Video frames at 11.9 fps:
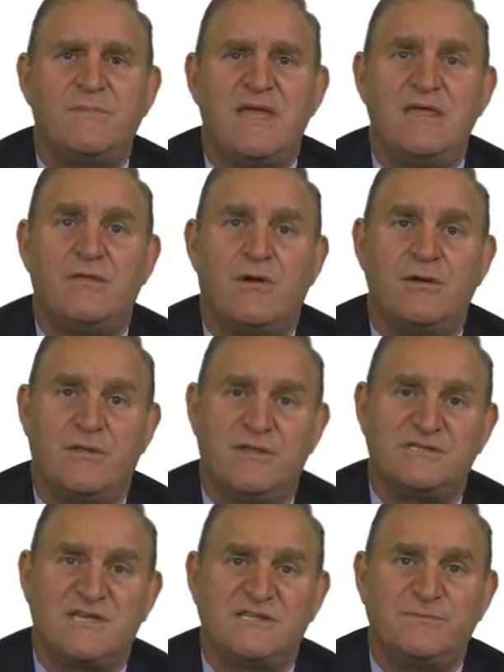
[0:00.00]
either under the
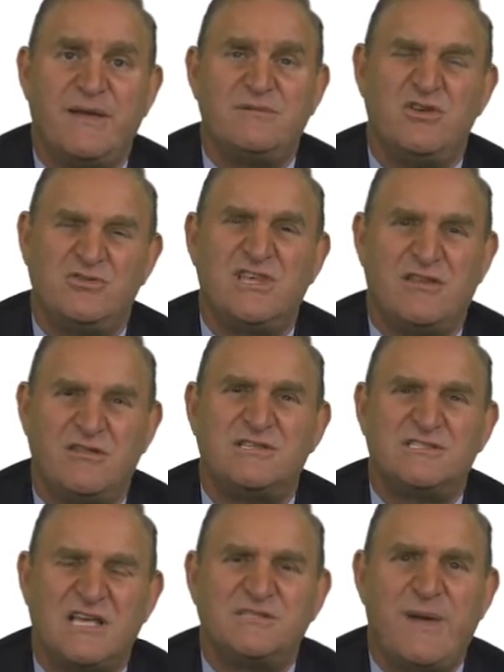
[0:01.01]
suspect, usually under the
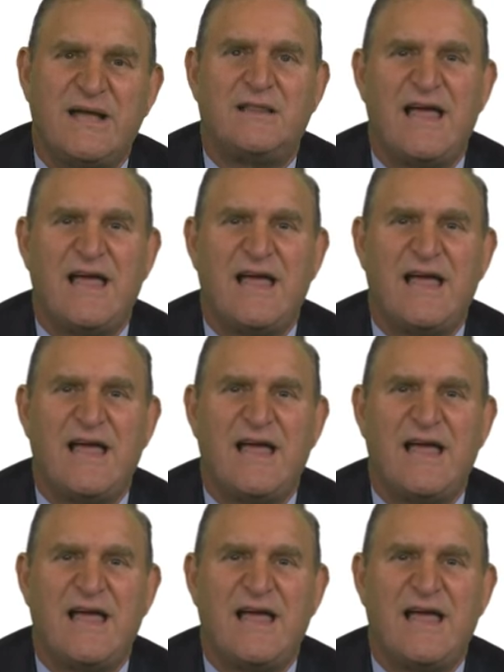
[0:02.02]
suspect